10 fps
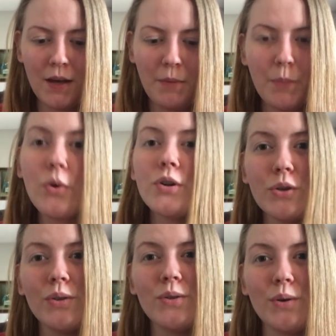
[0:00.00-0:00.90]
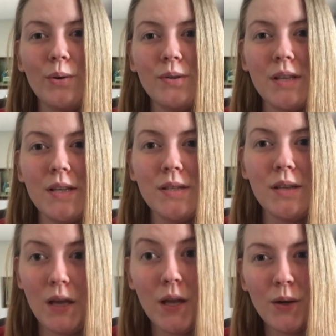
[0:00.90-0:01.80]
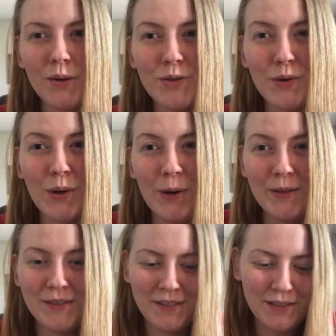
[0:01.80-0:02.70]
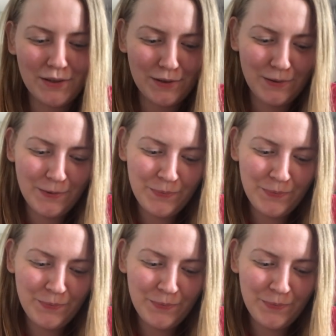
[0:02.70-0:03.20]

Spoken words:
my portion control stays in control. So